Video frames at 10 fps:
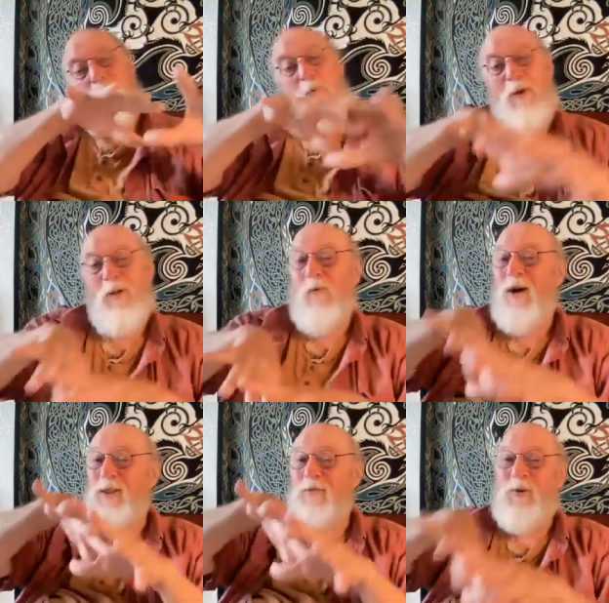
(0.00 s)
We don't
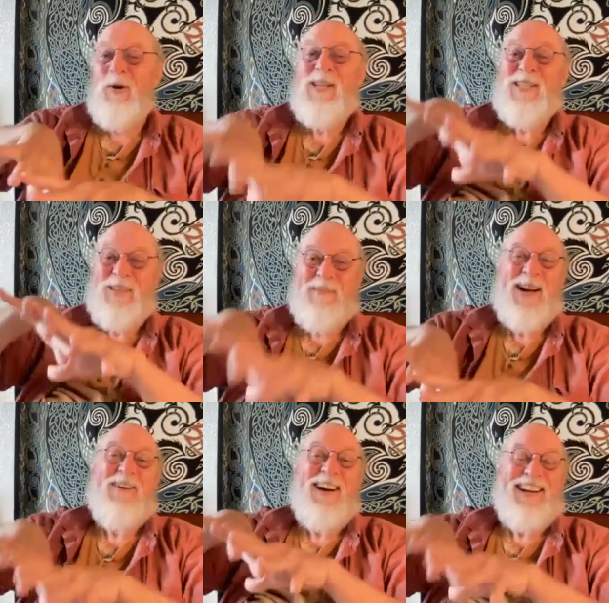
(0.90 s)
want the forensic
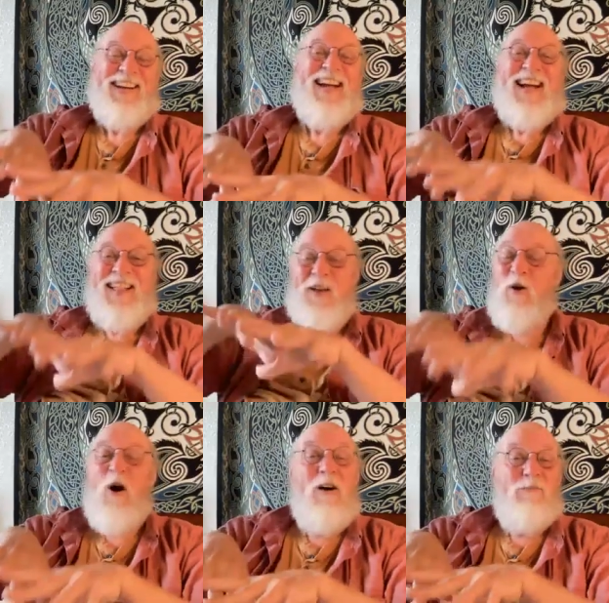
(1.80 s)
migrating.
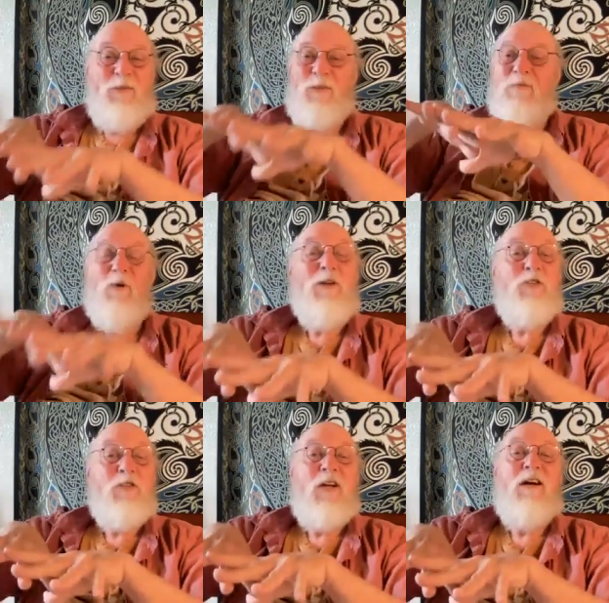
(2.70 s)
They're awful. The
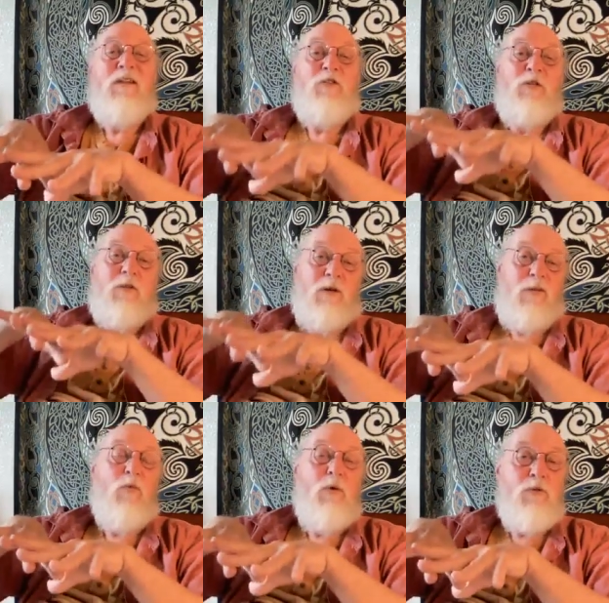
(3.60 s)
forensic psychologists are the
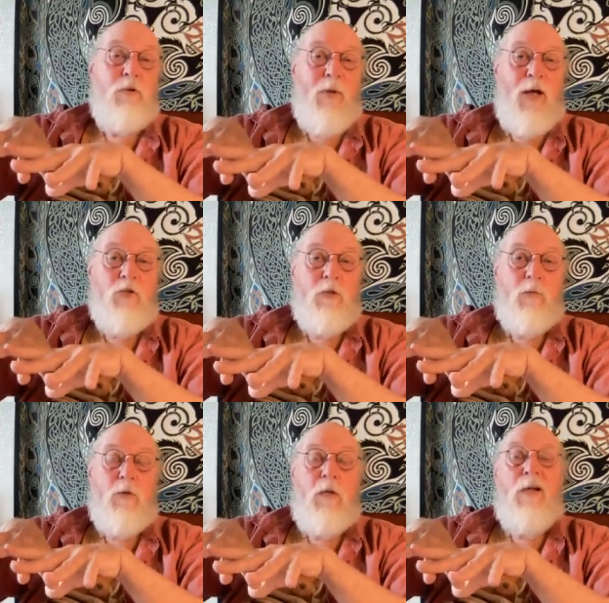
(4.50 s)
worst
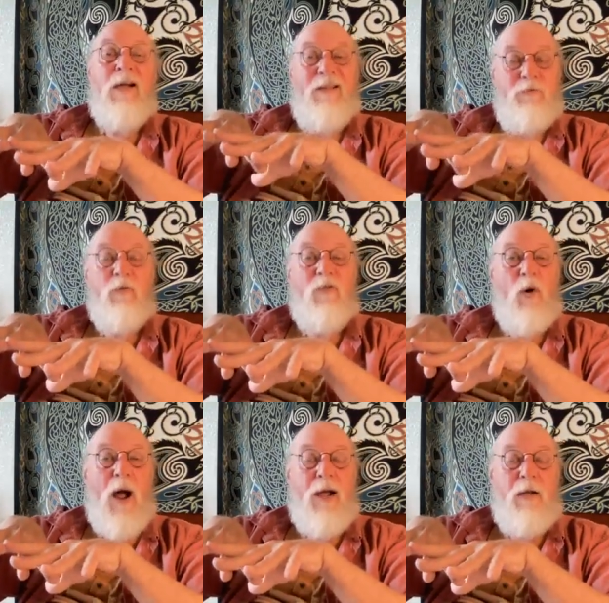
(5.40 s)
imaginable, and for a
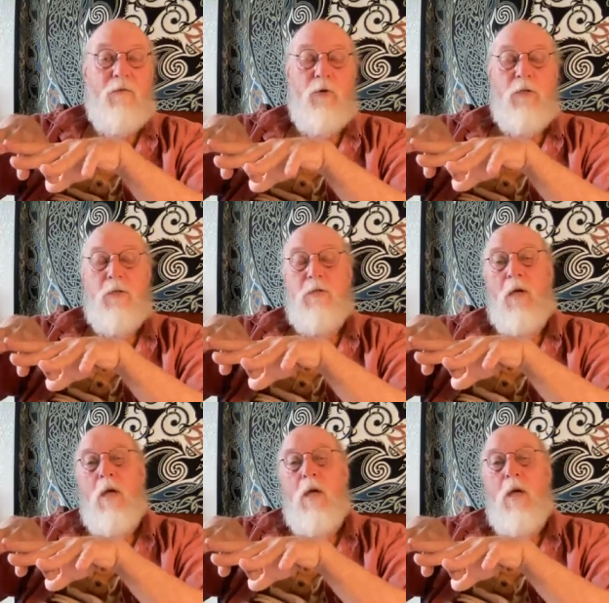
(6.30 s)
variety of reasons.